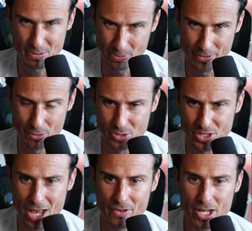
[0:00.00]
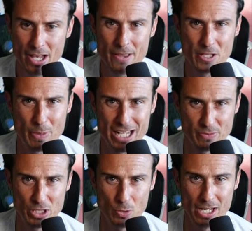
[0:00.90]
I believe it was seven this past
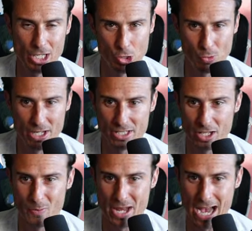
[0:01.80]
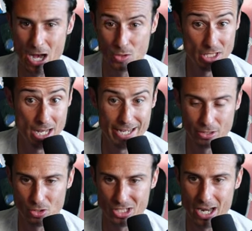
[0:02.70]
week due to injury, and he's going to be out tonight,
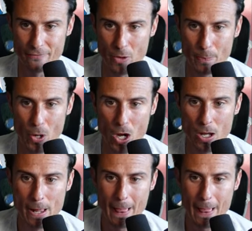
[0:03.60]
Thursday Night Football.